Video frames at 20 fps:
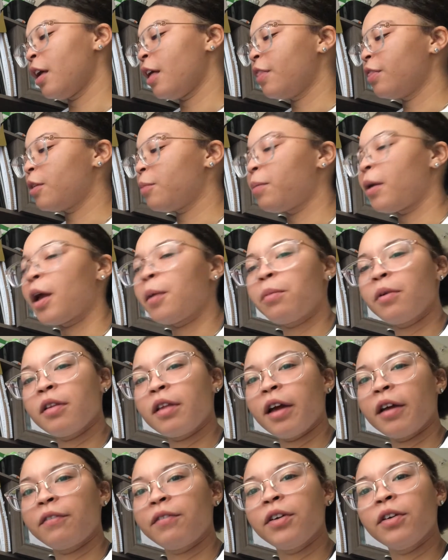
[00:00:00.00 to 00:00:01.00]
The
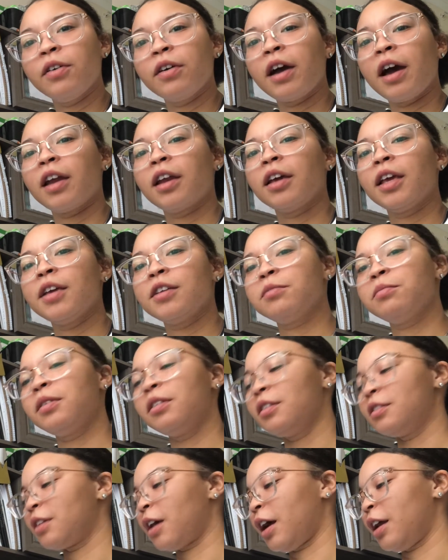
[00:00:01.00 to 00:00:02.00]
paper-like feel kind of gives me
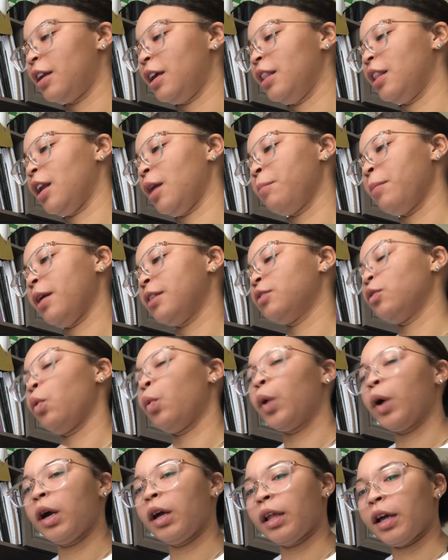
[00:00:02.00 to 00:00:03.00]
this idea that I'm about to
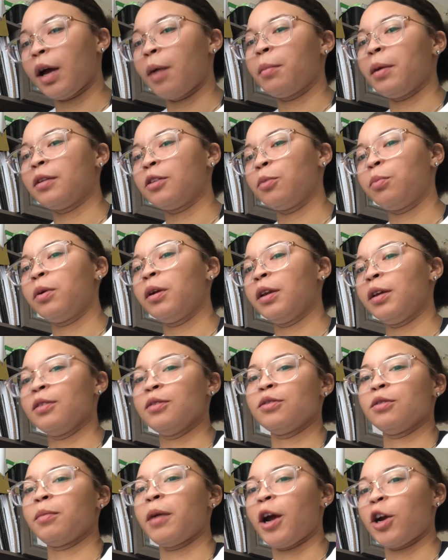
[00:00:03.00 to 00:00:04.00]
work, like I'm about to put in
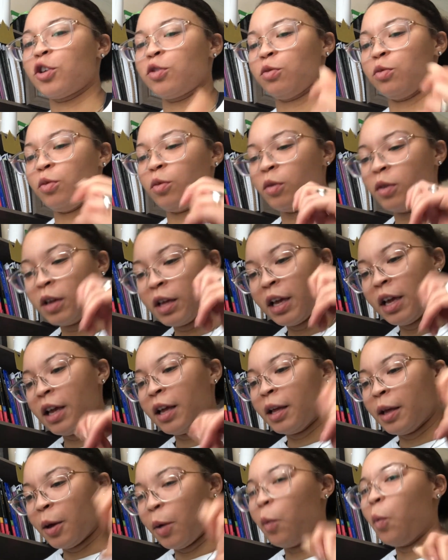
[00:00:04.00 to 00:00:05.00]
some actual
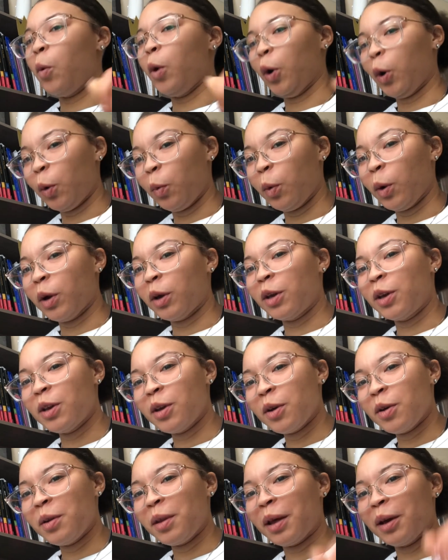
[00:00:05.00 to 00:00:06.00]
work, you
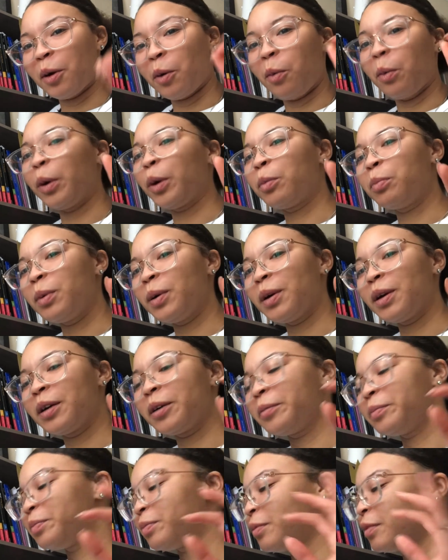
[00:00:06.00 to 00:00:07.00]
know, like a workbook.
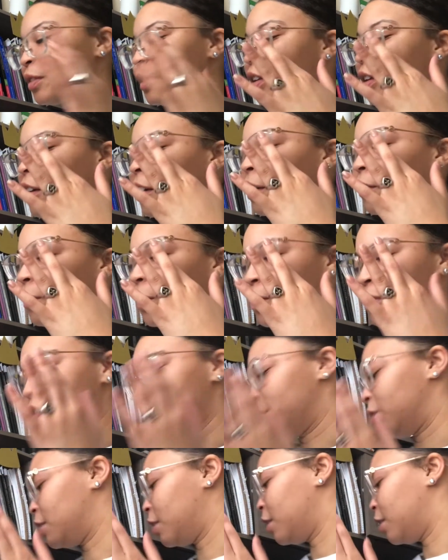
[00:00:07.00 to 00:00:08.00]

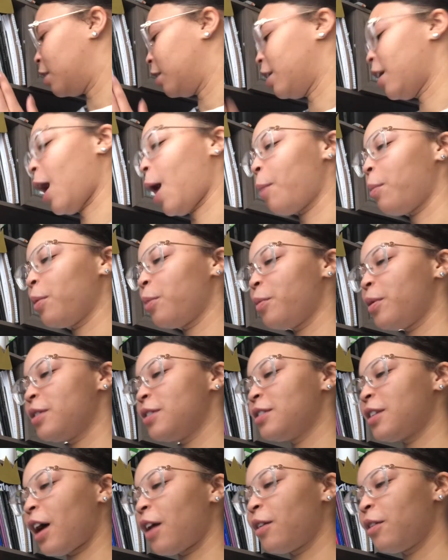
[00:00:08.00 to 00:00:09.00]
Versus the Kaplan
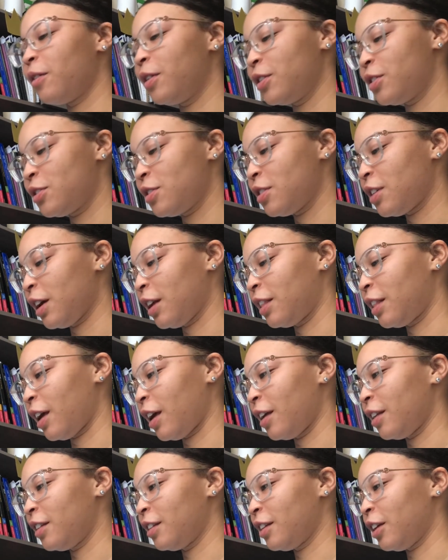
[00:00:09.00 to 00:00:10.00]
ones, I don't know, it's just like
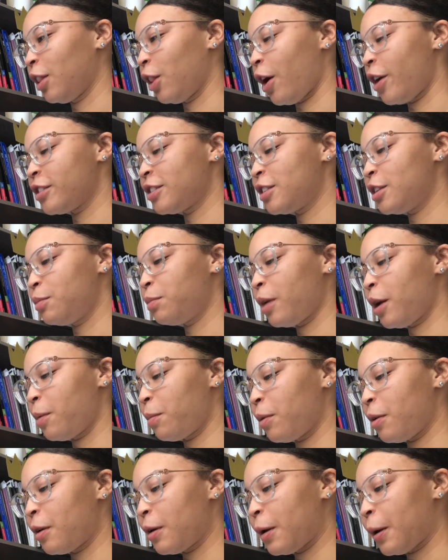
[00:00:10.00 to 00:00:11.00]
that glossy
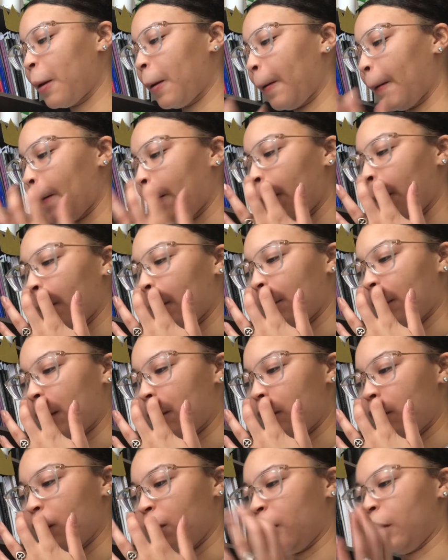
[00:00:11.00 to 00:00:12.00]
paper. Made me
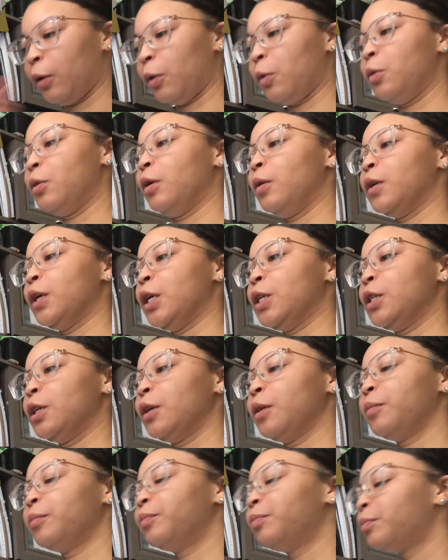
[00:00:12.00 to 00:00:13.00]
feel like, ooh, don't touch it.
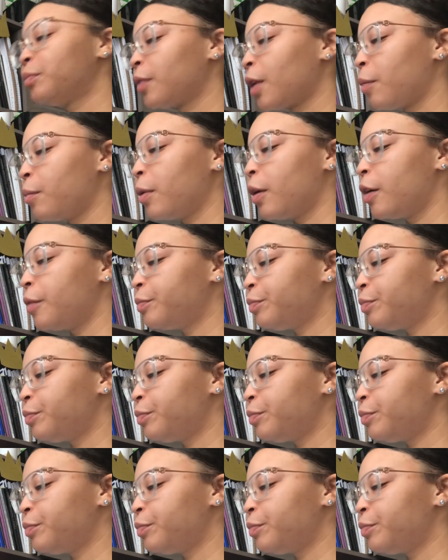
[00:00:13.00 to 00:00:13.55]
But